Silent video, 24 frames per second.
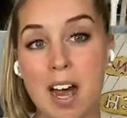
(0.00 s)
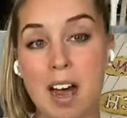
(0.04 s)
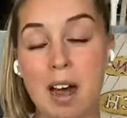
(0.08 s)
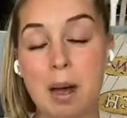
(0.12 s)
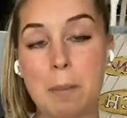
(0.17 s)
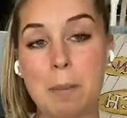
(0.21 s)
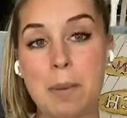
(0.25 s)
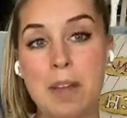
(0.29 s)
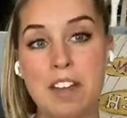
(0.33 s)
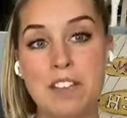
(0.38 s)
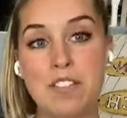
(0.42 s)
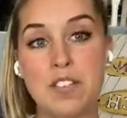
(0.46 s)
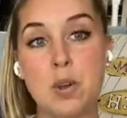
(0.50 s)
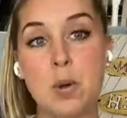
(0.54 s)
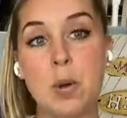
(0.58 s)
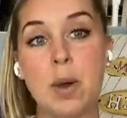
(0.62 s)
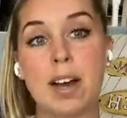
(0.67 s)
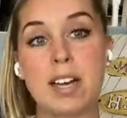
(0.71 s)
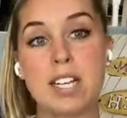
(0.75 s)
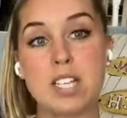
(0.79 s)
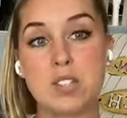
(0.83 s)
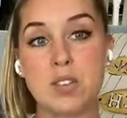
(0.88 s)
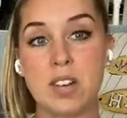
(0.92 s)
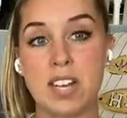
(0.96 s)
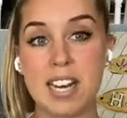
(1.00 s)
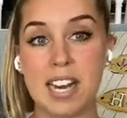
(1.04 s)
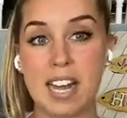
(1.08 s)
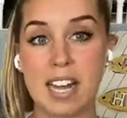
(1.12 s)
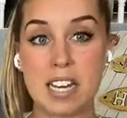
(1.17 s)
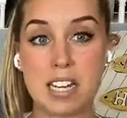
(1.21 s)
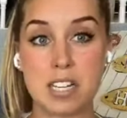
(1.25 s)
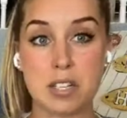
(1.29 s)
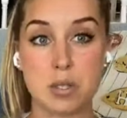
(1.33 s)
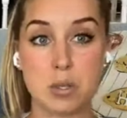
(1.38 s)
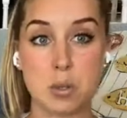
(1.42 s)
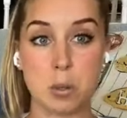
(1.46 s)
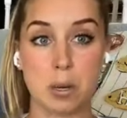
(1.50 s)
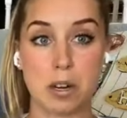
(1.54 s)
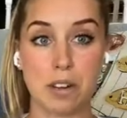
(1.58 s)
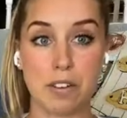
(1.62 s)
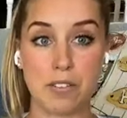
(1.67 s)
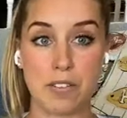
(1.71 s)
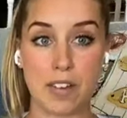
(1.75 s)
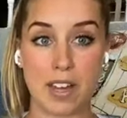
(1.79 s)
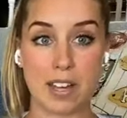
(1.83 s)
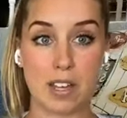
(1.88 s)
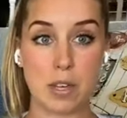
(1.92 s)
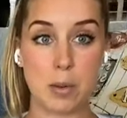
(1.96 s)
up if you guys find any sort
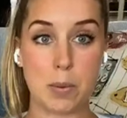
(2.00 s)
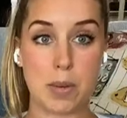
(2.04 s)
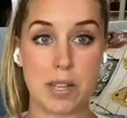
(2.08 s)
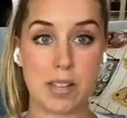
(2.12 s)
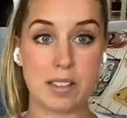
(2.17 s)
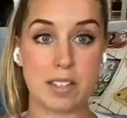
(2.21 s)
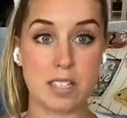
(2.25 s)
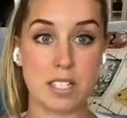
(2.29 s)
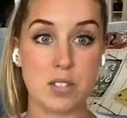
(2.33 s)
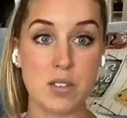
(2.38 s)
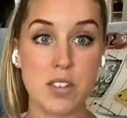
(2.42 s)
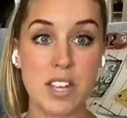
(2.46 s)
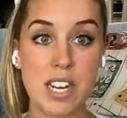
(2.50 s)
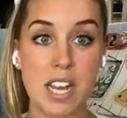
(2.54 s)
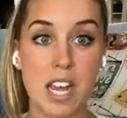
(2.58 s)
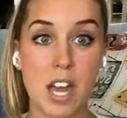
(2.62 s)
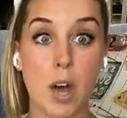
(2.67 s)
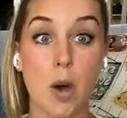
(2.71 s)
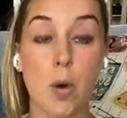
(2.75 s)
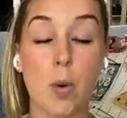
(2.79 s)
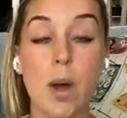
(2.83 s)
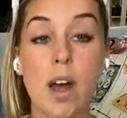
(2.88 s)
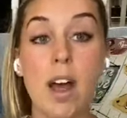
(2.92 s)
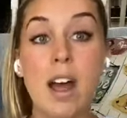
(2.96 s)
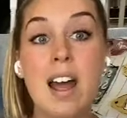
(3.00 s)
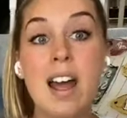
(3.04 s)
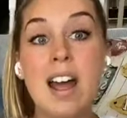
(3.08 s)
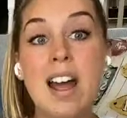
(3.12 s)
of value in this video.